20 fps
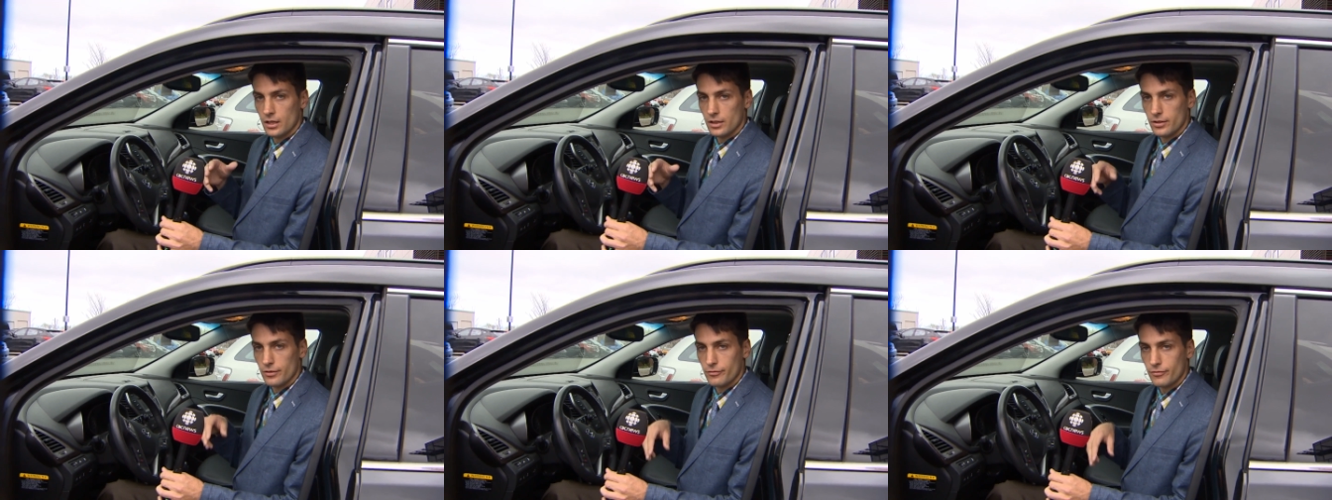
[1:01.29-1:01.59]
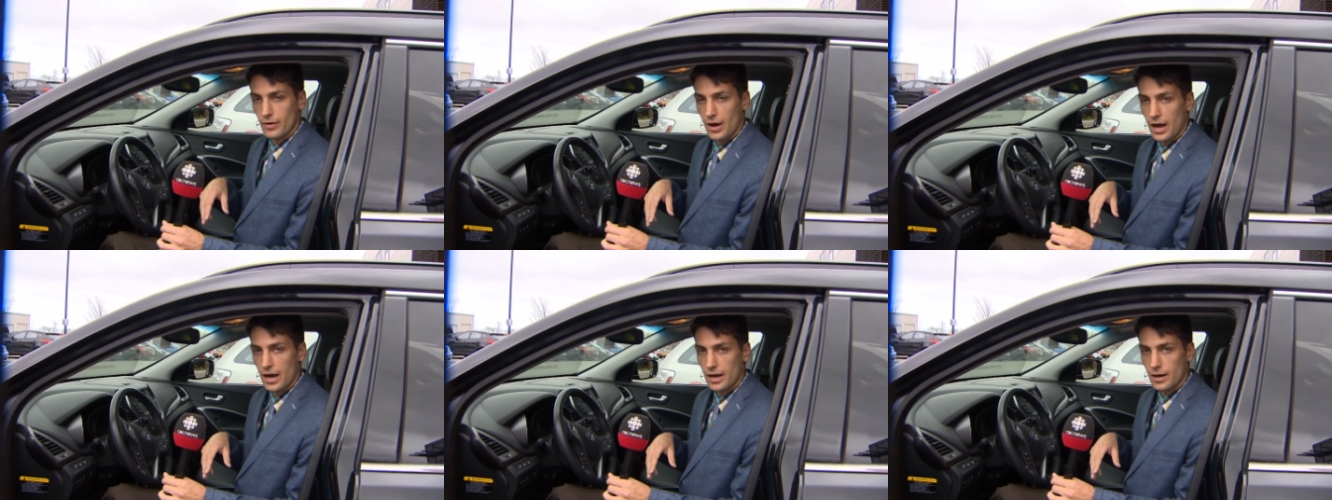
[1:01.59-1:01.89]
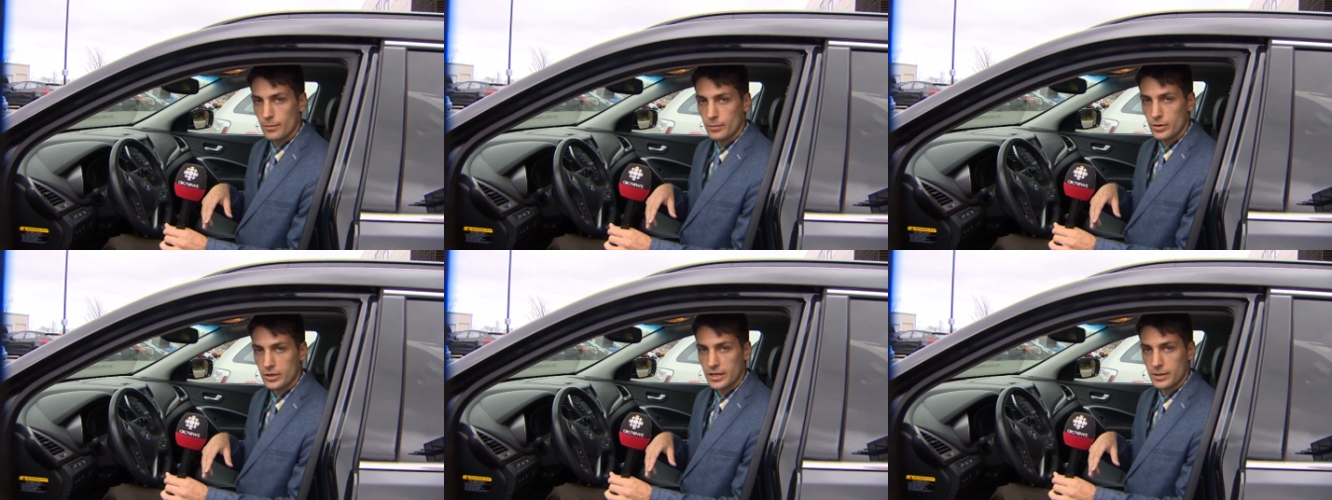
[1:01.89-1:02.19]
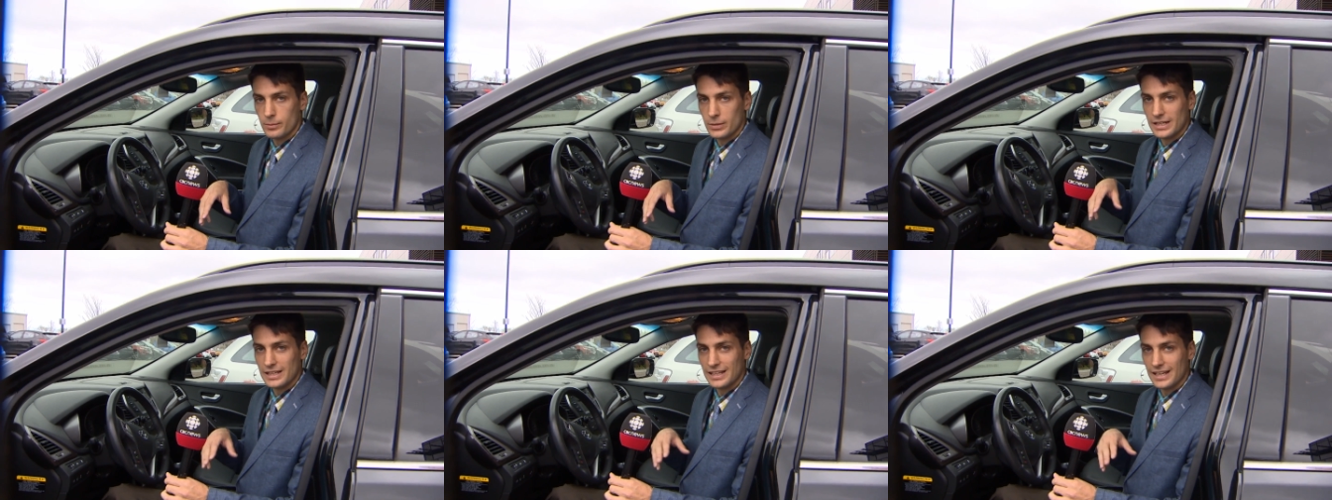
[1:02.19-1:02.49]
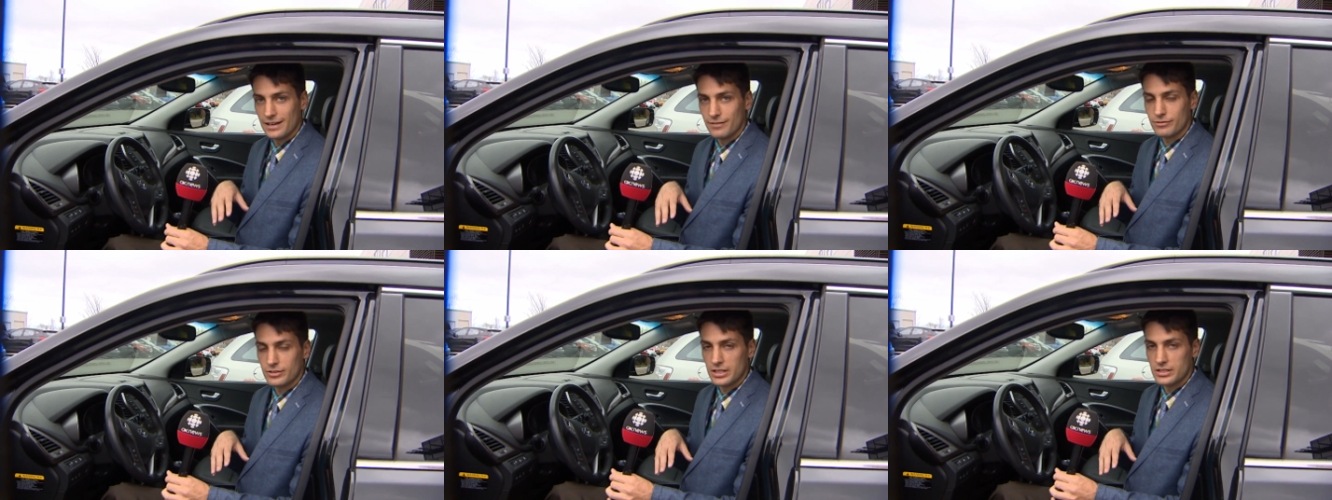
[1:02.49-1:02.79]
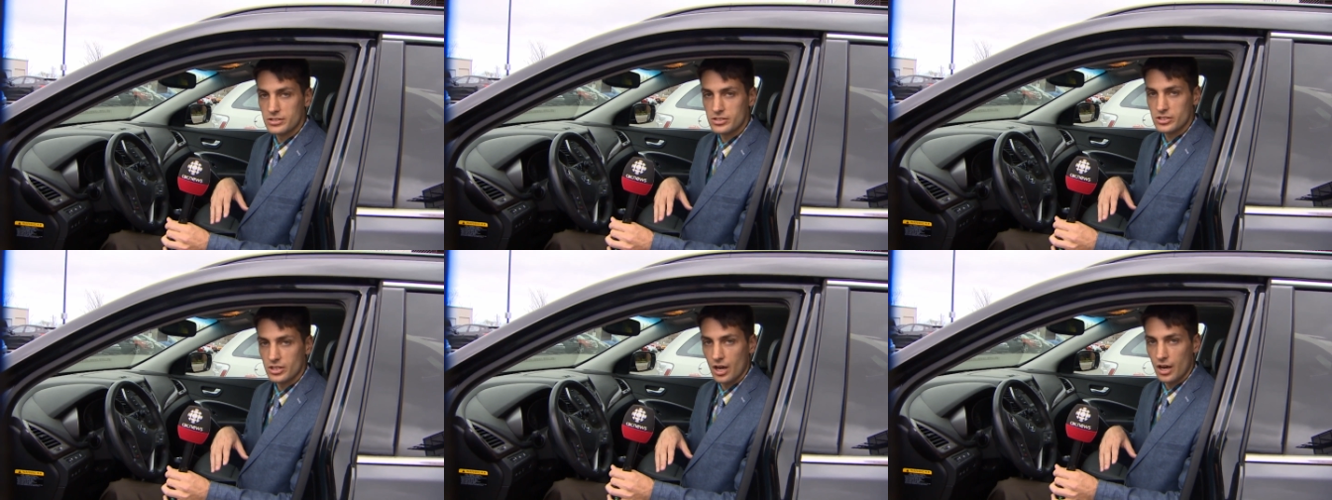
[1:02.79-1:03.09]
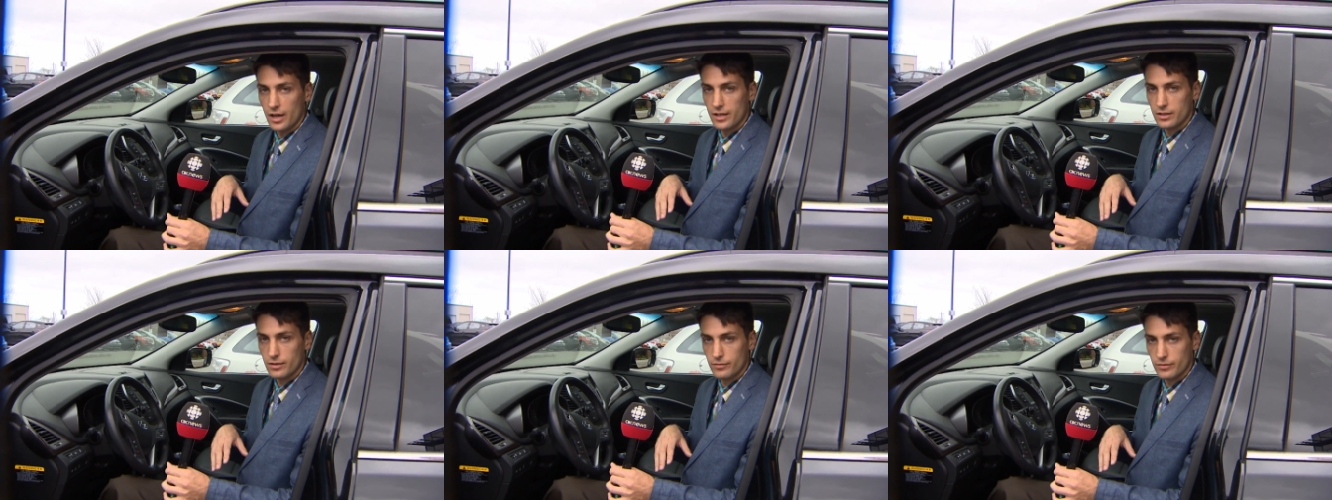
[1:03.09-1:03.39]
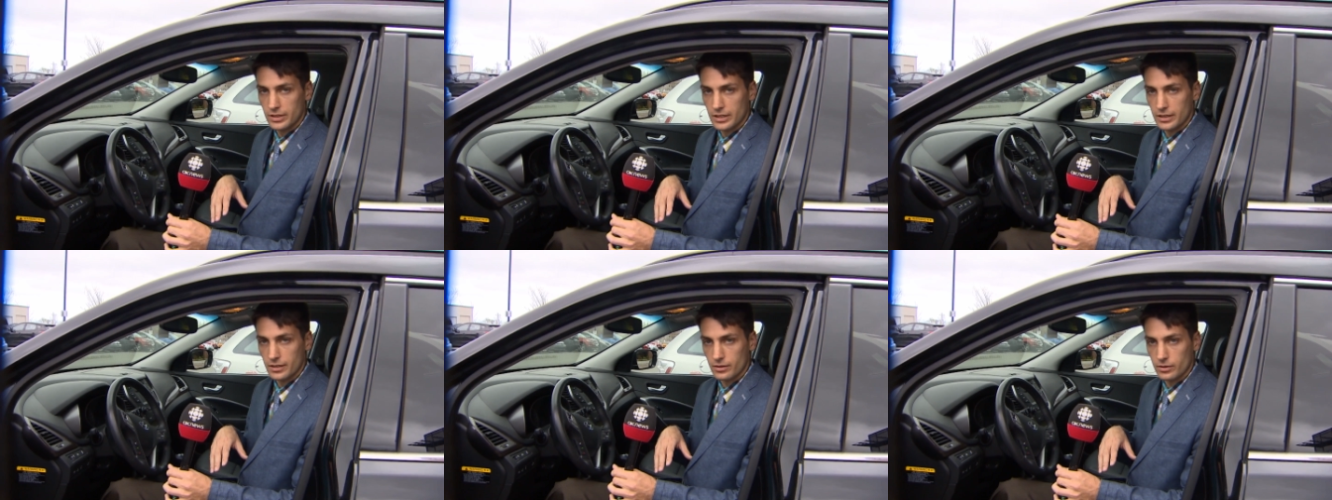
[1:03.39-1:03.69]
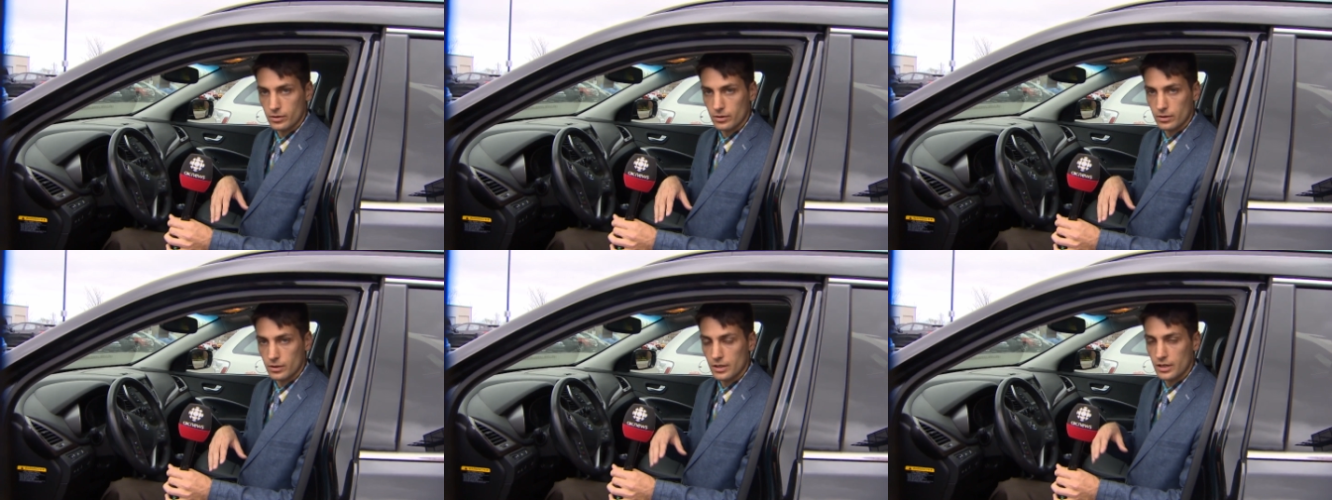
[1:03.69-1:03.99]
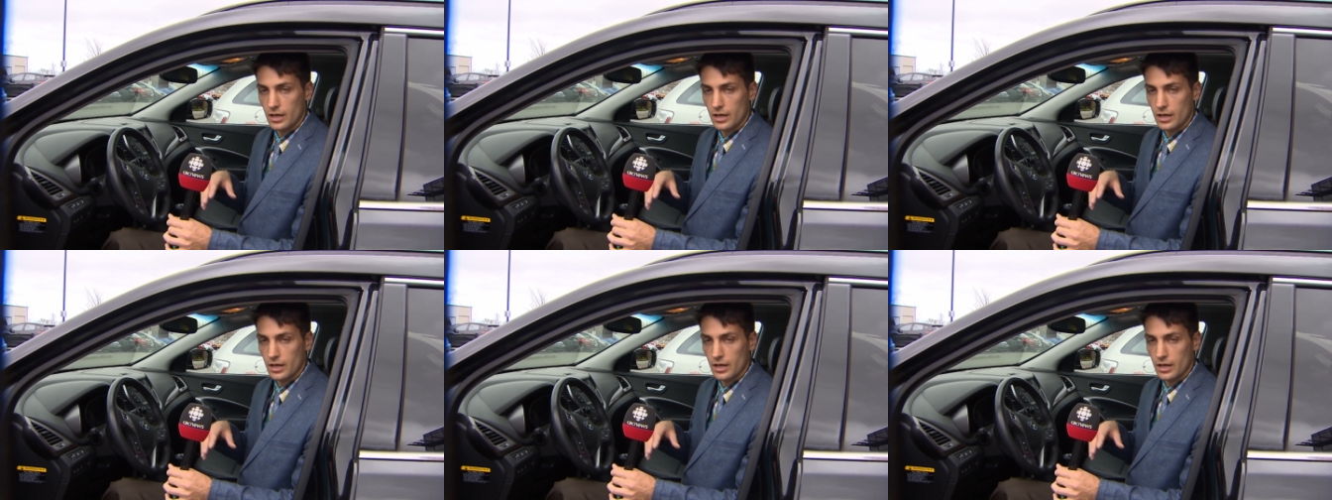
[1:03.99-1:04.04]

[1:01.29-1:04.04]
the fob can be left inside the vehicle,